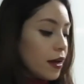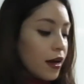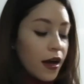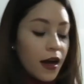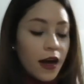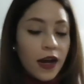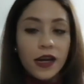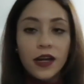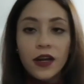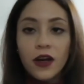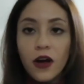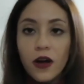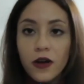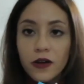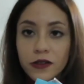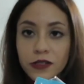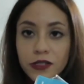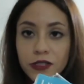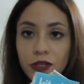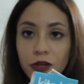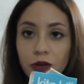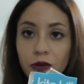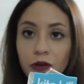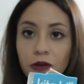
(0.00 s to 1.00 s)
I
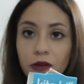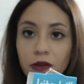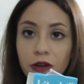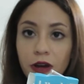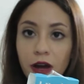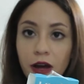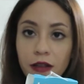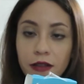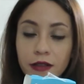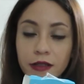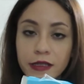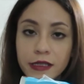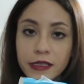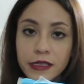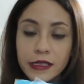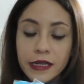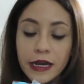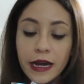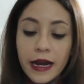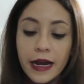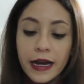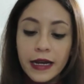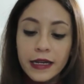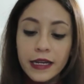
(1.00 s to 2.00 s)
also got this
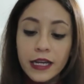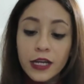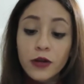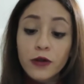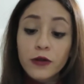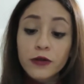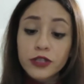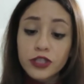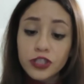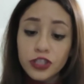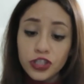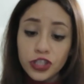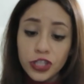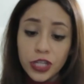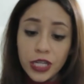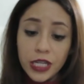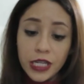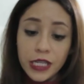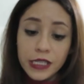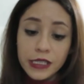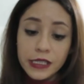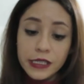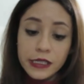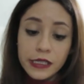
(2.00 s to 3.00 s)
Kite Hill
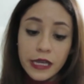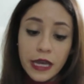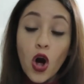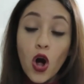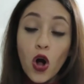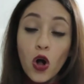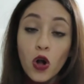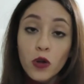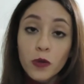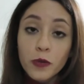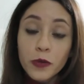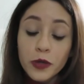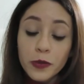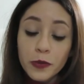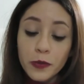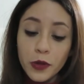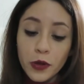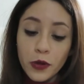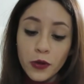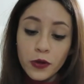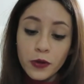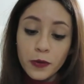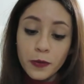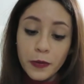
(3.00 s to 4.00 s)
cheese, almond
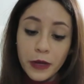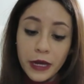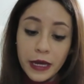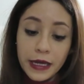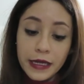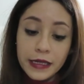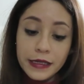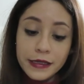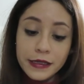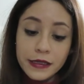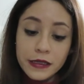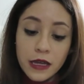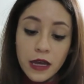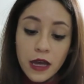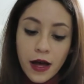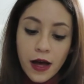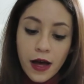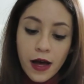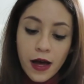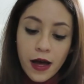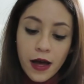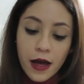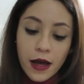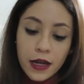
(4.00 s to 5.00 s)
milk based.
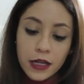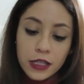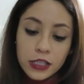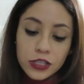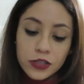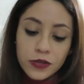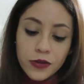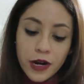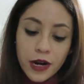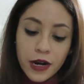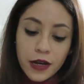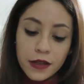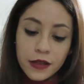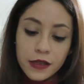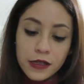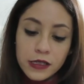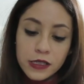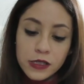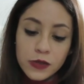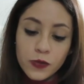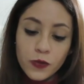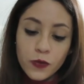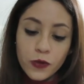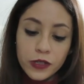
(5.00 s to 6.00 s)
I tried
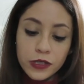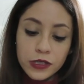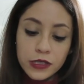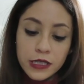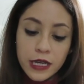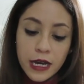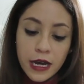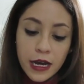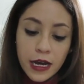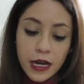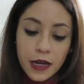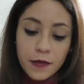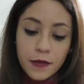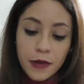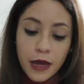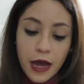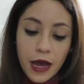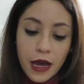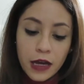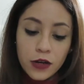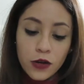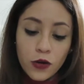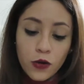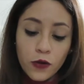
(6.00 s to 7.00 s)
this one time
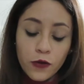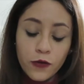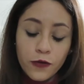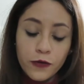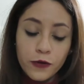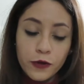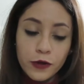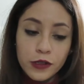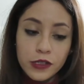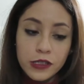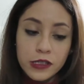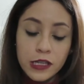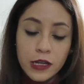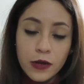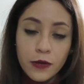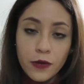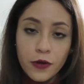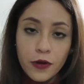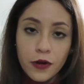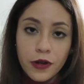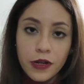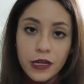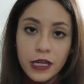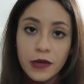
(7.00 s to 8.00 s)
at Whole Foods. They
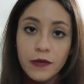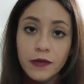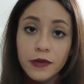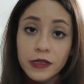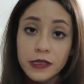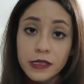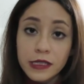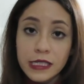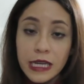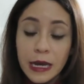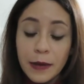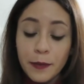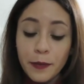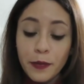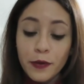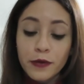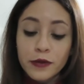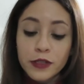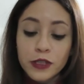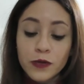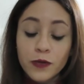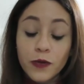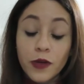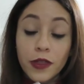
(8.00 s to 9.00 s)
were giving
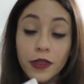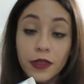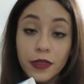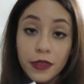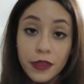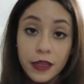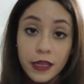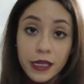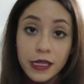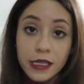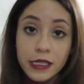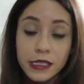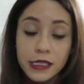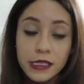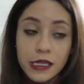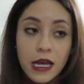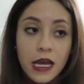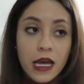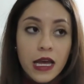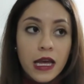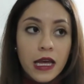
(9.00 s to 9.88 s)
samples with this.